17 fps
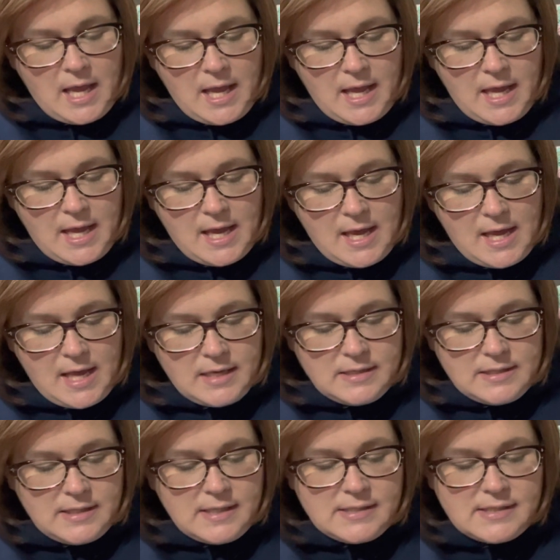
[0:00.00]

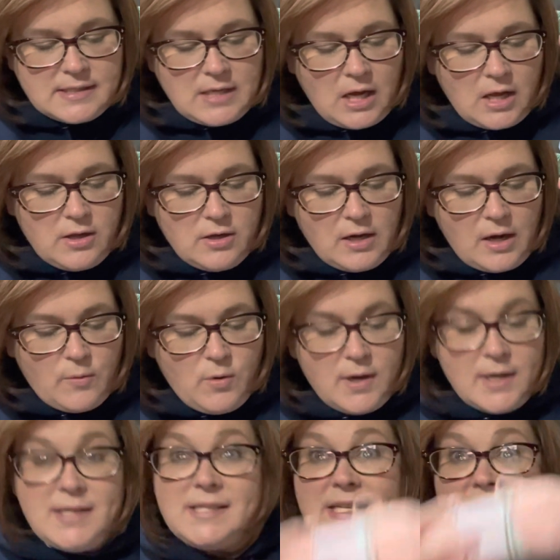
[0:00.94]
And this color, I
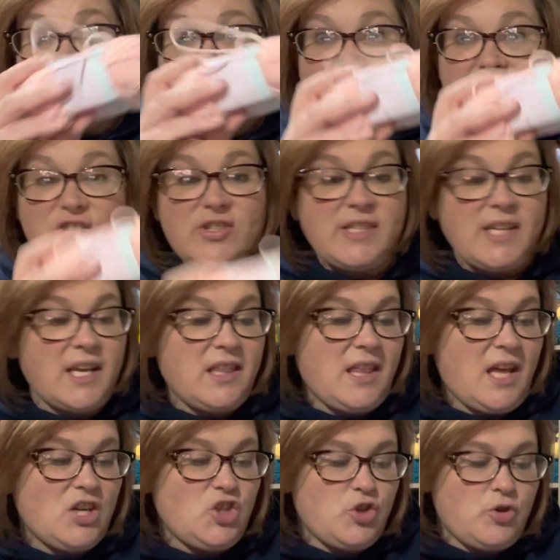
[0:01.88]
want to say this looks like
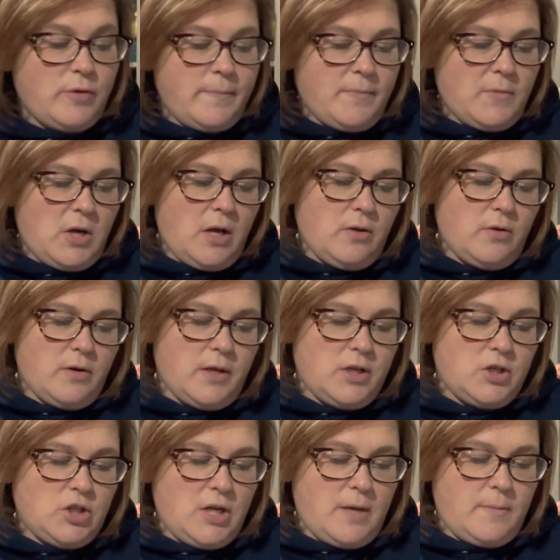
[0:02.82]
that shrimp color
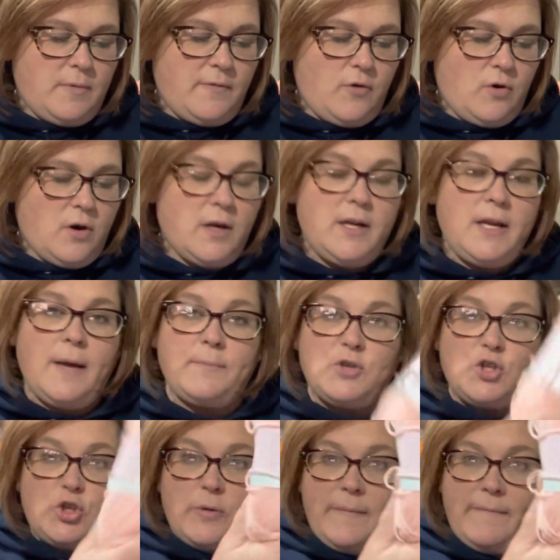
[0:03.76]
that she had before.
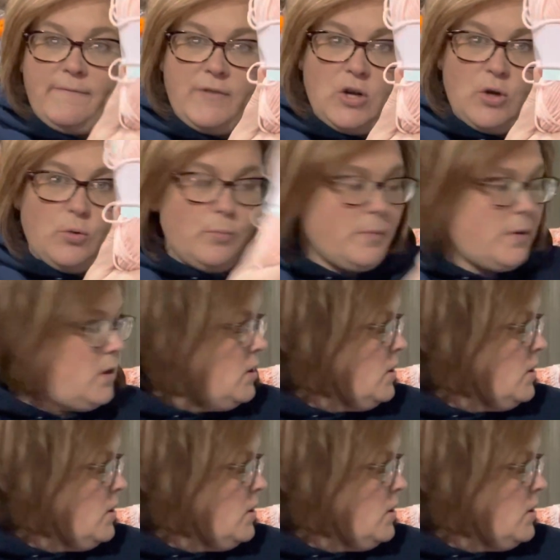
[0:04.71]
Yep, shrimp foam.